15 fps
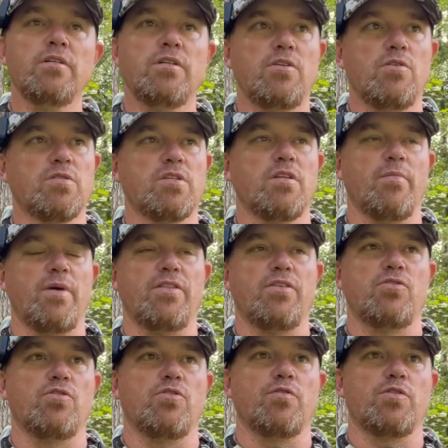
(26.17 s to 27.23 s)
using the
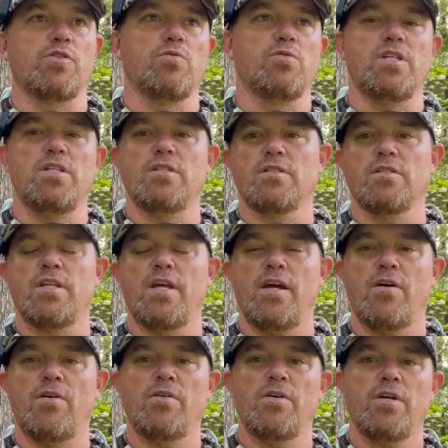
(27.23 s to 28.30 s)
Method 2 for 2 seasons
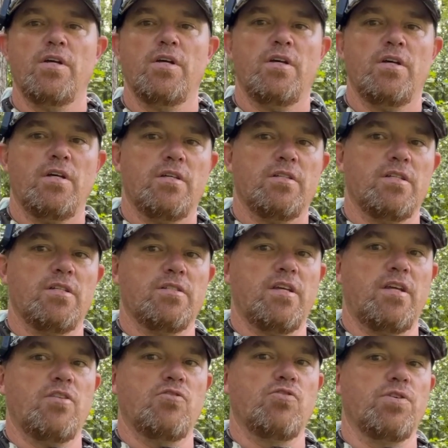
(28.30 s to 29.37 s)
now since
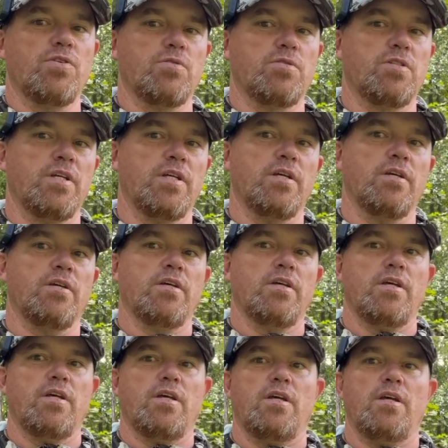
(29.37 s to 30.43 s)
they introduced it,
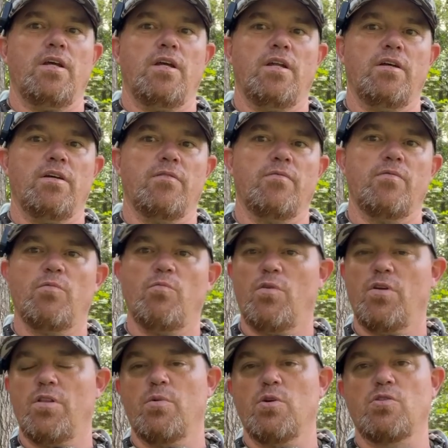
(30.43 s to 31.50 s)
and
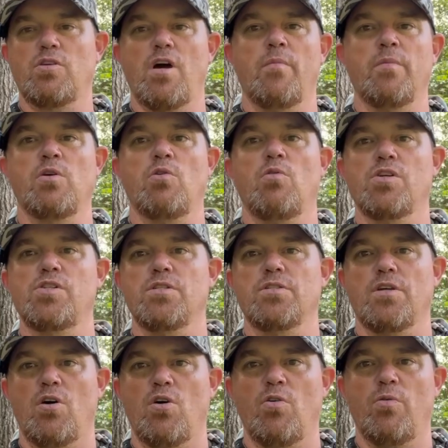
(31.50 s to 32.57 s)
one of the most common questions
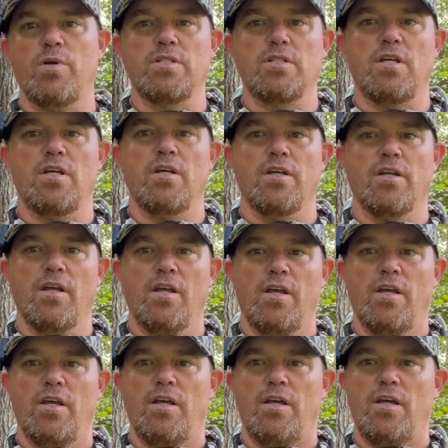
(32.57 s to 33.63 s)
I always get
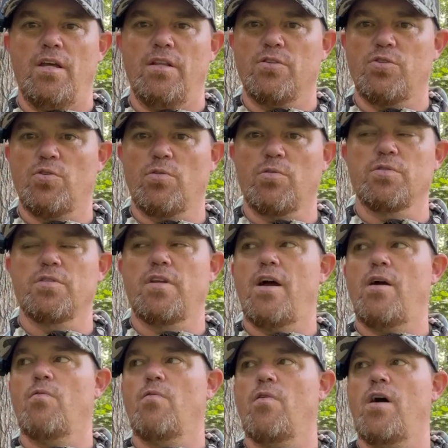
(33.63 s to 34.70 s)
in the circles that
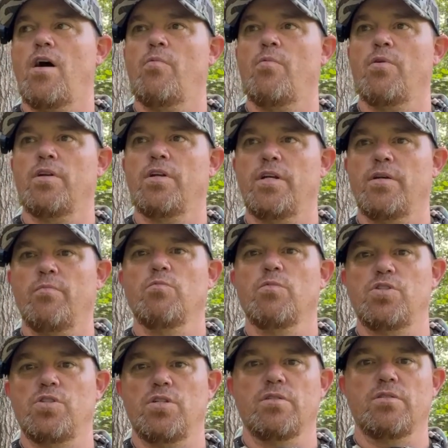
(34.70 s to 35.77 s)
I run in,
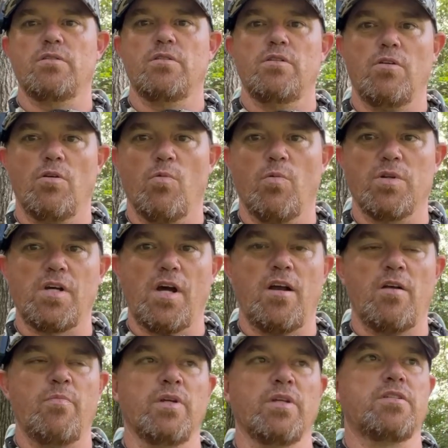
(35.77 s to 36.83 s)
which is, you know,
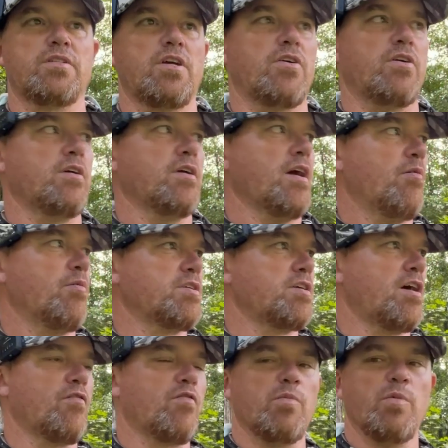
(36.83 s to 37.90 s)
retired military. I
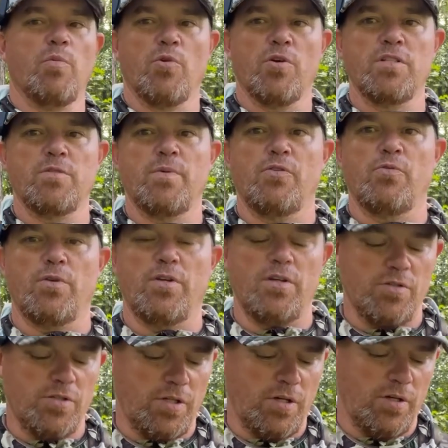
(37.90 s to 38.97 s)
retired from the Marines about 3
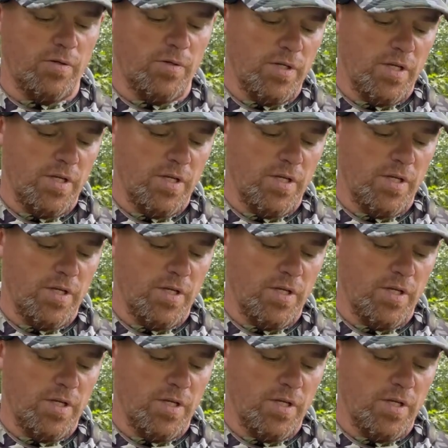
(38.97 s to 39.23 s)
years ago.